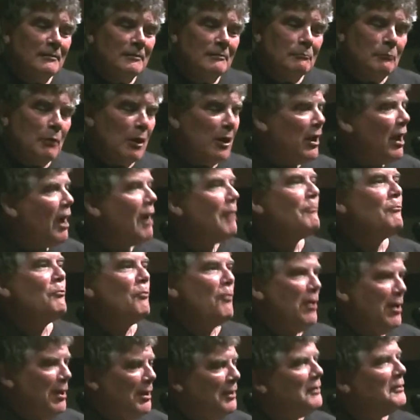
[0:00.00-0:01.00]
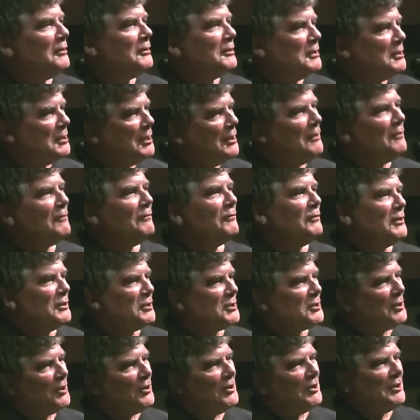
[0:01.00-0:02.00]
but I'm relatively
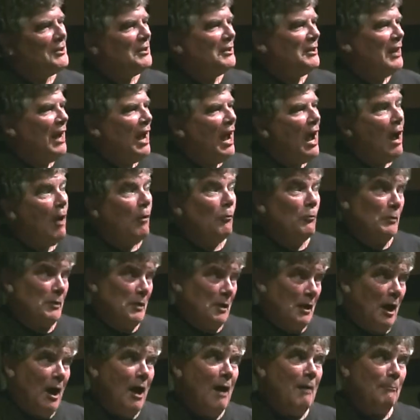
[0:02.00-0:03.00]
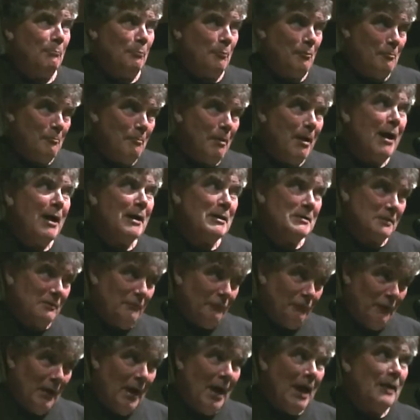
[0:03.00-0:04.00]
certain I would compromise
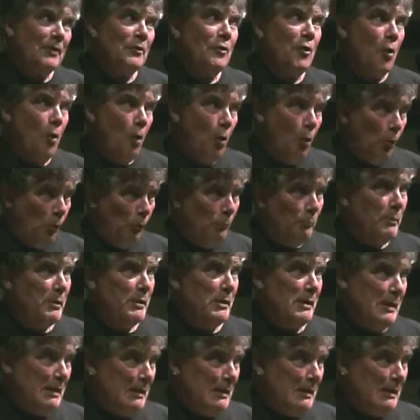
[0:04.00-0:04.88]
if I know me.